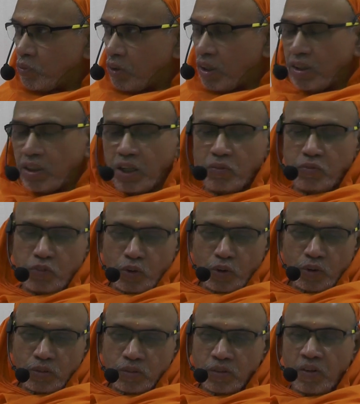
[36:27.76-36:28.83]
And
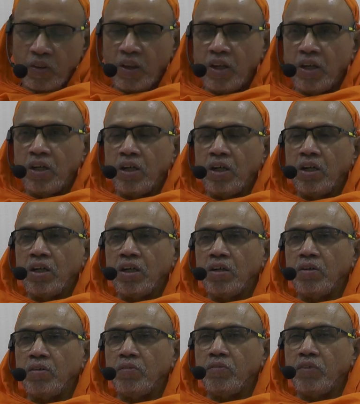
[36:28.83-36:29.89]
therefore,
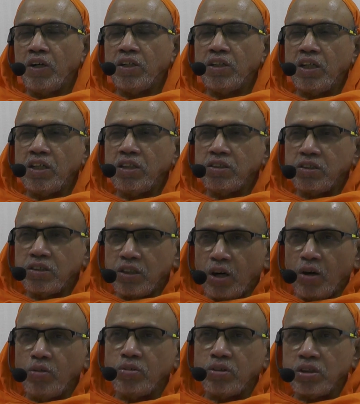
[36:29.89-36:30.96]
when there is
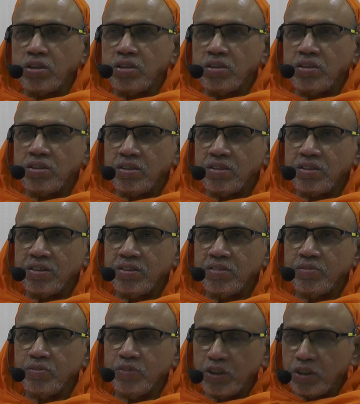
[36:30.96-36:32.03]
doubt,
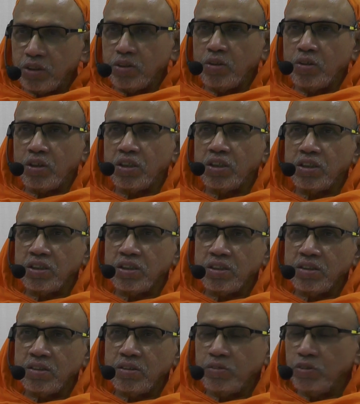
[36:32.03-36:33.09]
we ignore it.
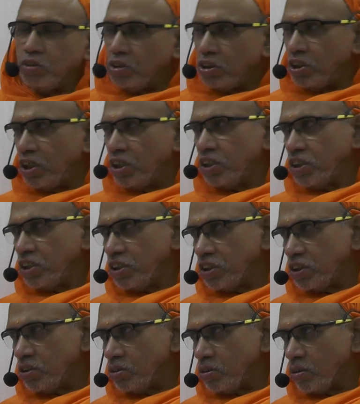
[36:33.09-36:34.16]
We need not eat
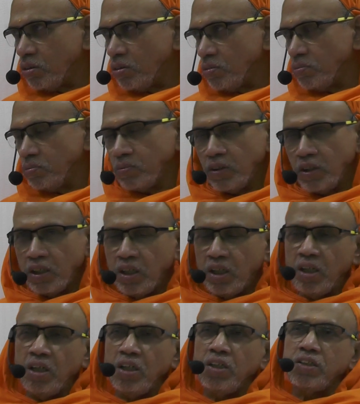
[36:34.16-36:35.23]
it,
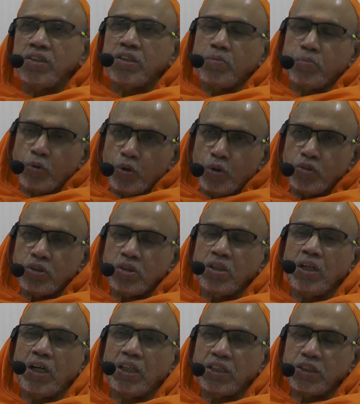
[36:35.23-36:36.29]
Suppose
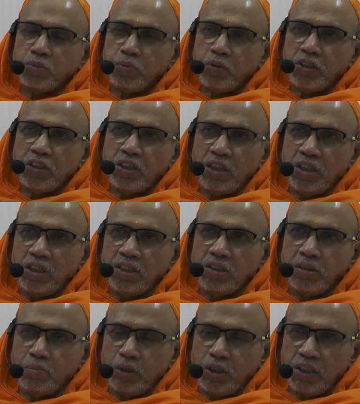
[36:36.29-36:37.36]
unexpectedly
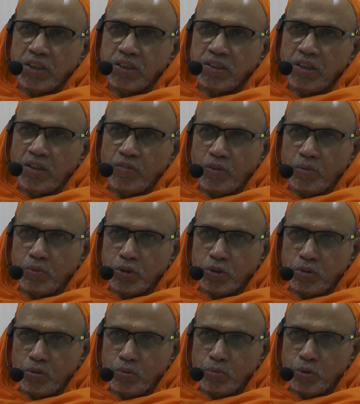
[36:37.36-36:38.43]
somebody has served
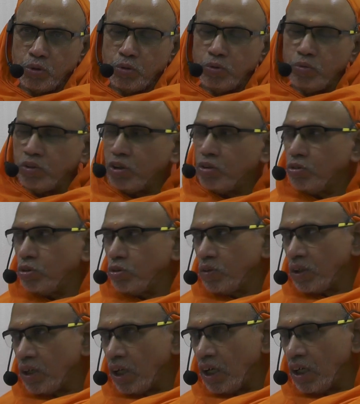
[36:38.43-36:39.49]
mushroom to you without your
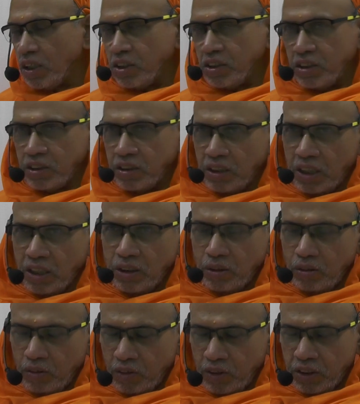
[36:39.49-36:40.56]
knowledge, then you
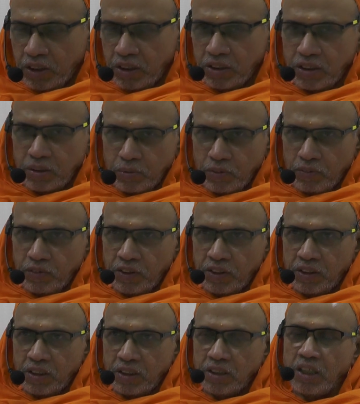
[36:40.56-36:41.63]
have eaten some of
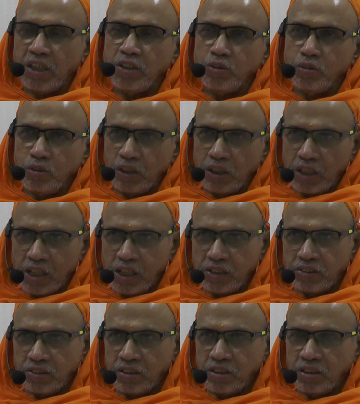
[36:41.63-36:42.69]
it, and then you
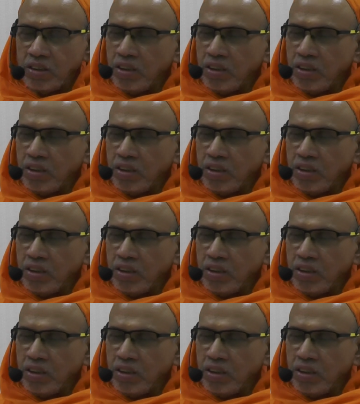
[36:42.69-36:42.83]
realized,